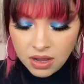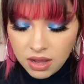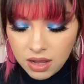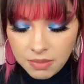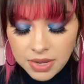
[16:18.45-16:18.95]

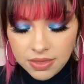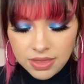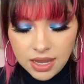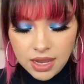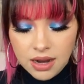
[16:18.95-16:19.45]
Um, and
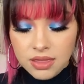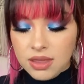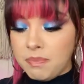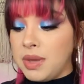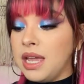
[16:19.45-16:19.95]
then
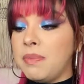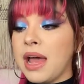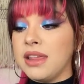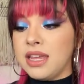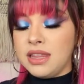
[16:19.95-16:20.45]
the big
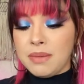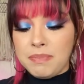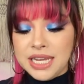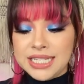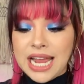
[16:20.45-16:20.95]
palette, the
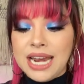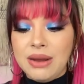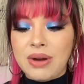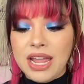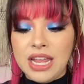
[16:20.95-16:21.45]
big daddy
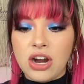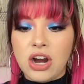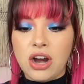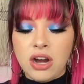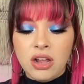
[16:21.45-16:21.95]
right
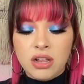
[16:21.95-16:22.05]
here.